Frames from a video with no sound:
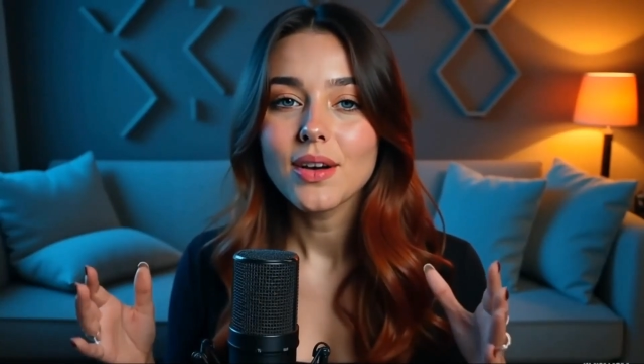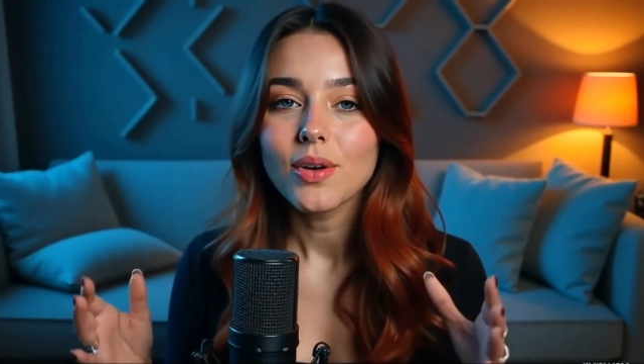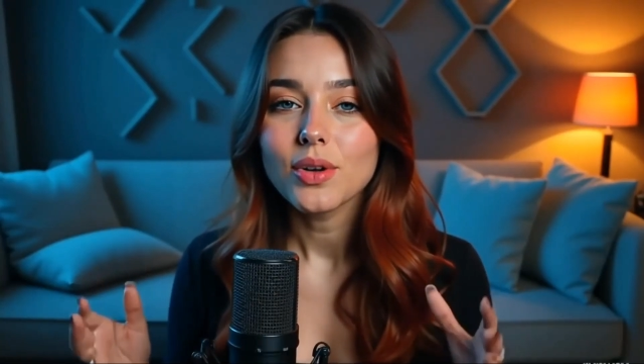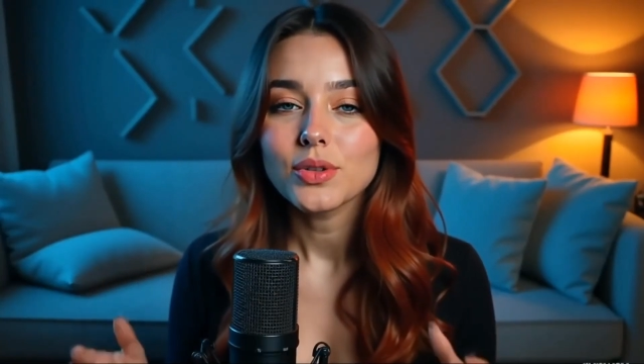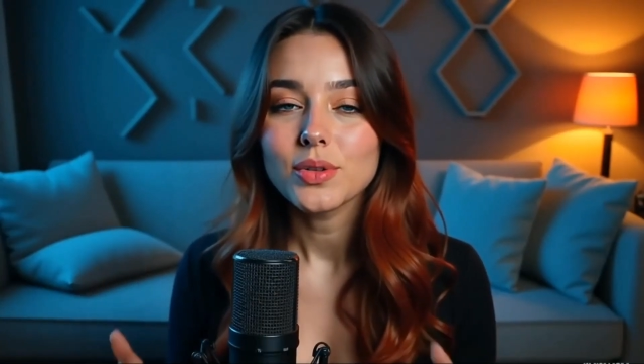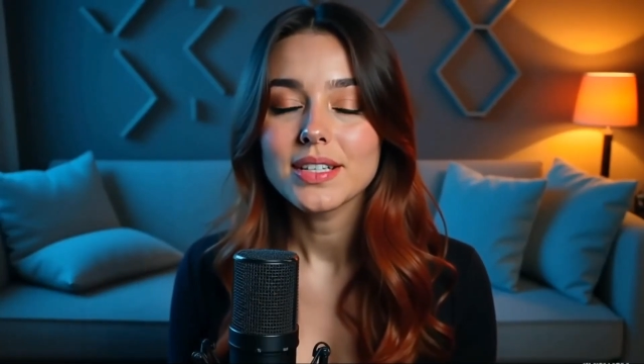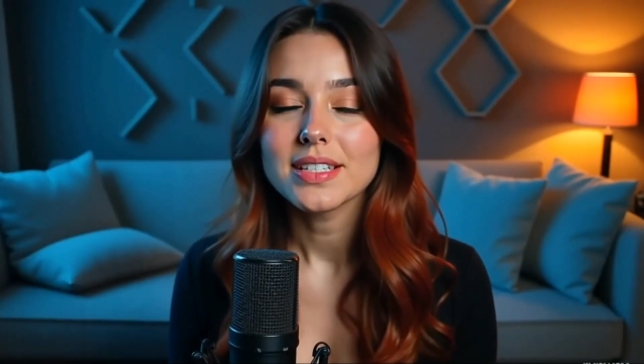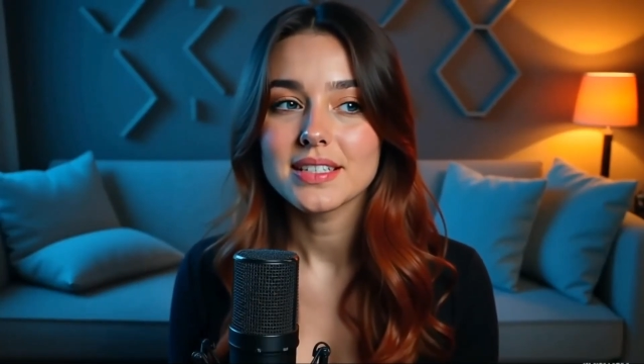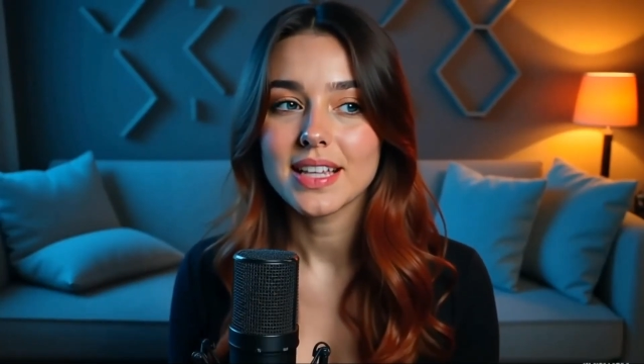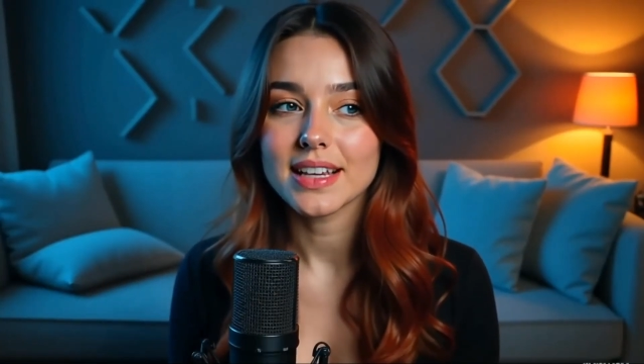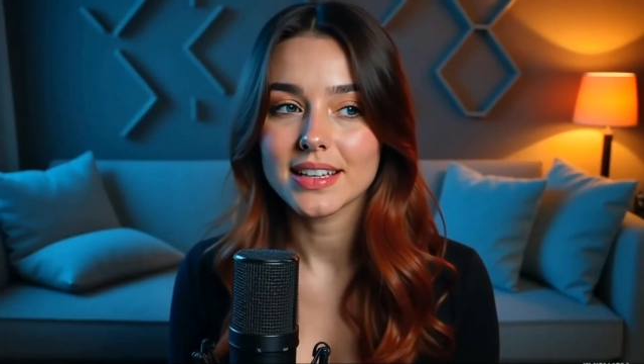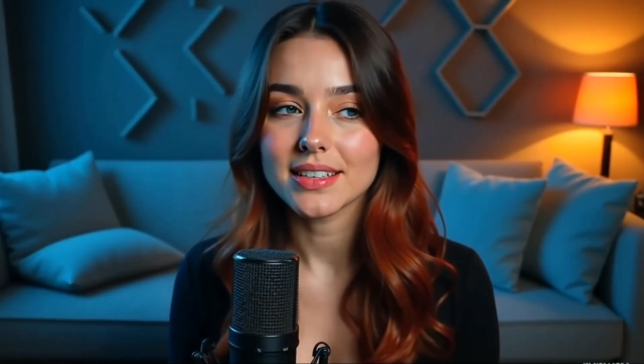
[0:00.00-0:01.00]
or 20
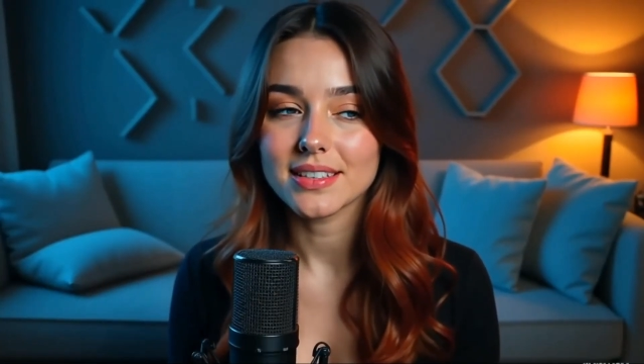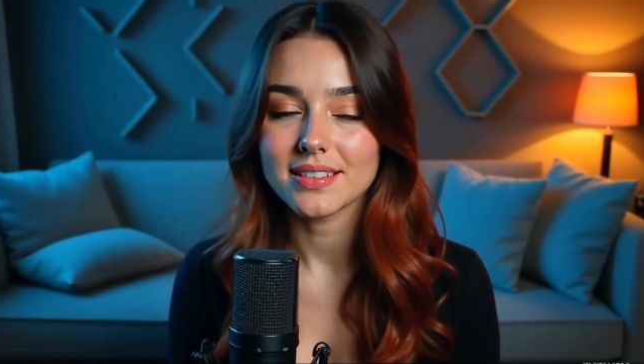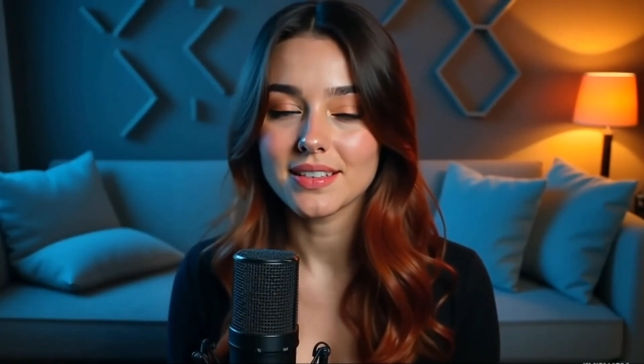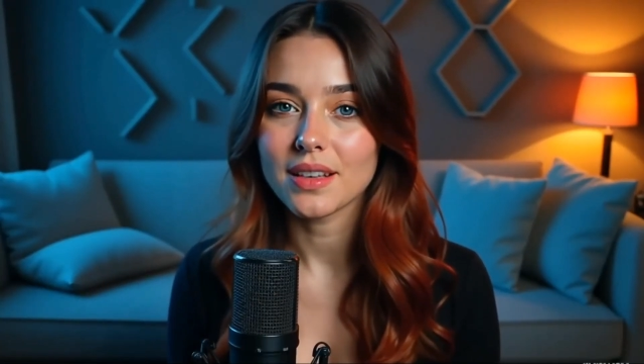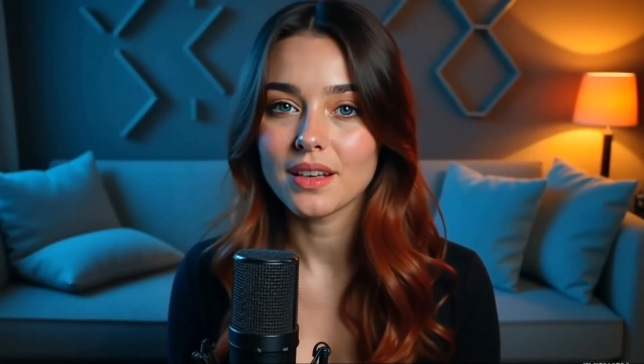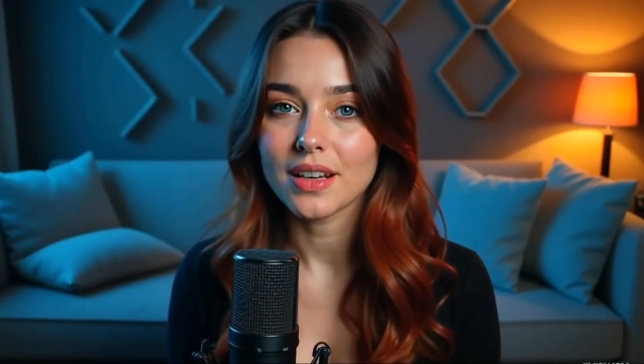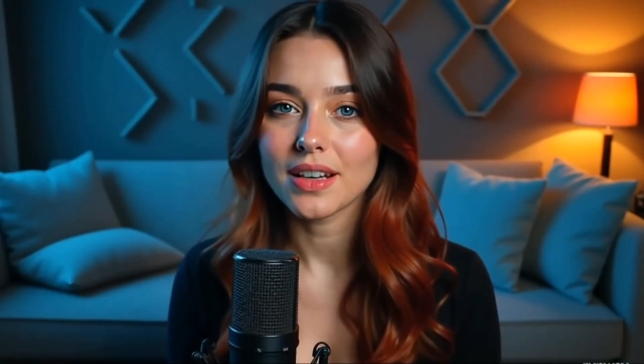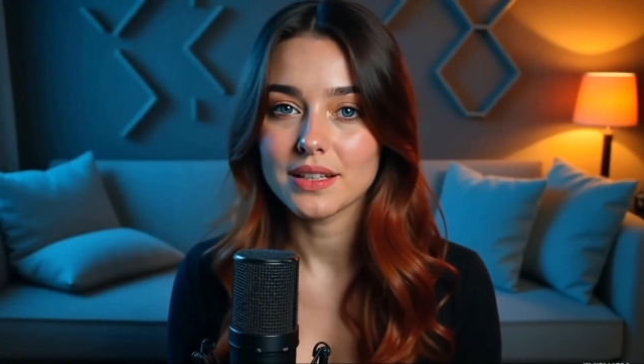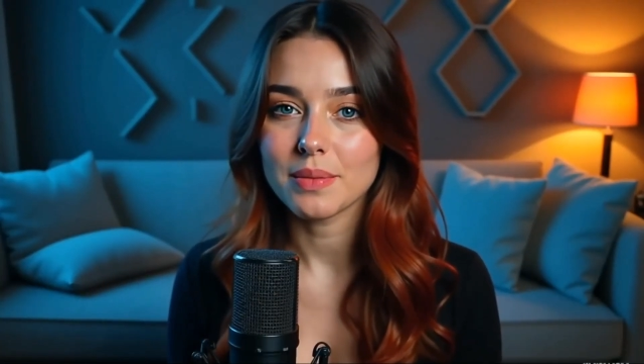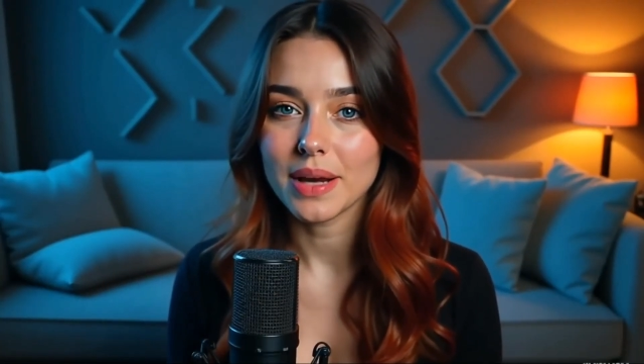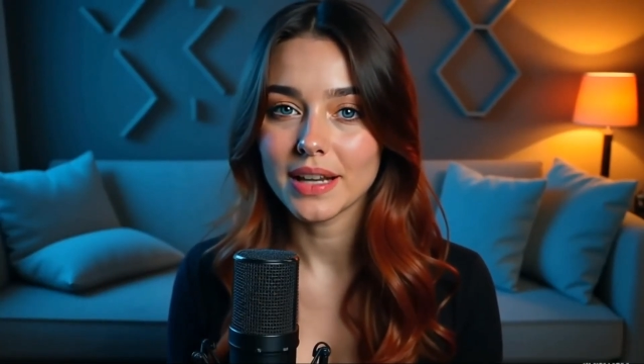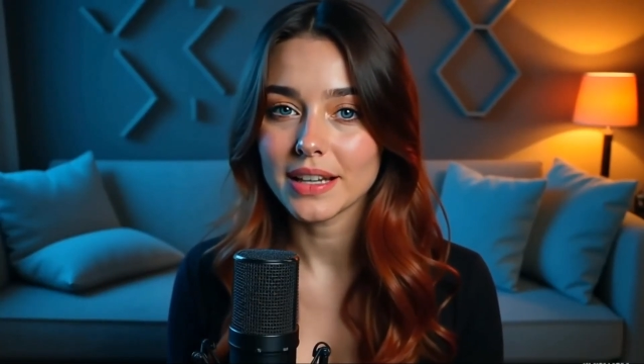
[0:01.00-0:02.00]
seconds,
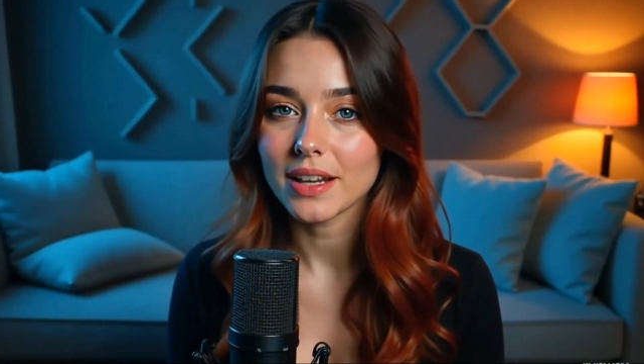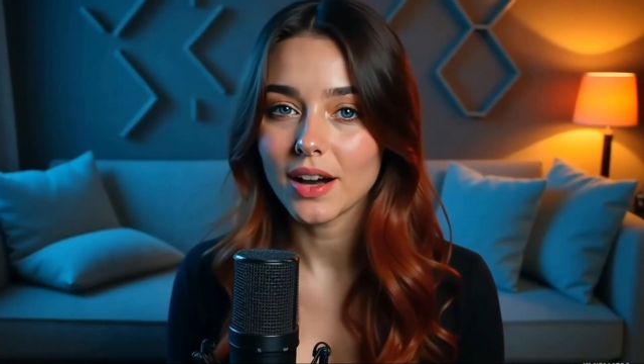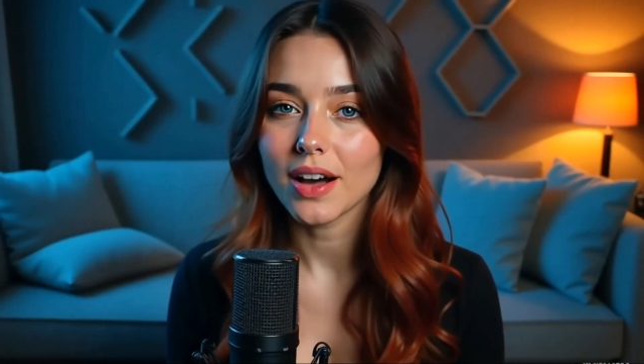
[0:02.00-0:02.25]
depending